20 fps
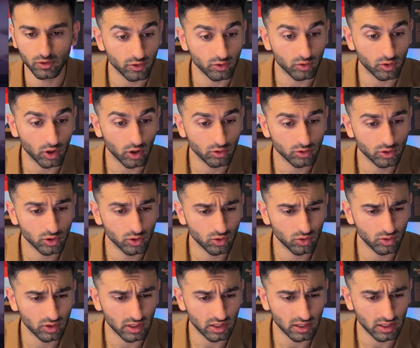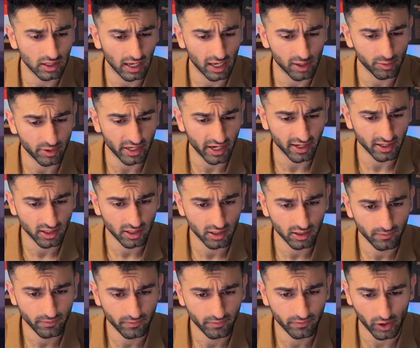If you go to the API
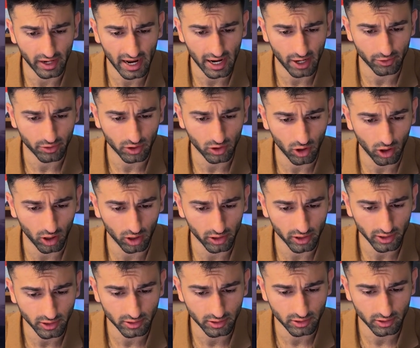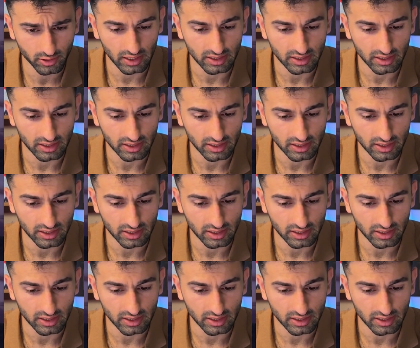key on how to call it,